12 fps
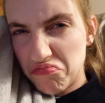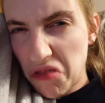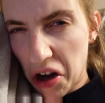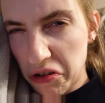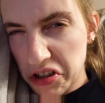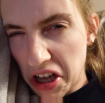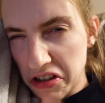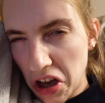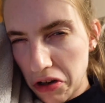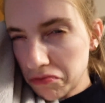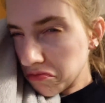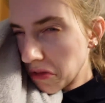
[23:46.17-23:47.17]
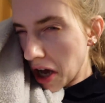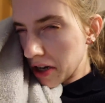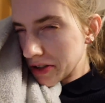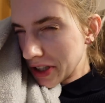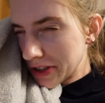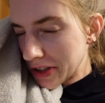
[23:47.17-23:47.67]
How does that sound? How
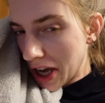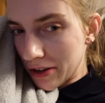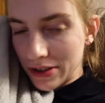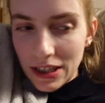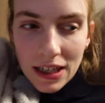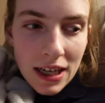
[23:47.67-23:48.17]
does that sound?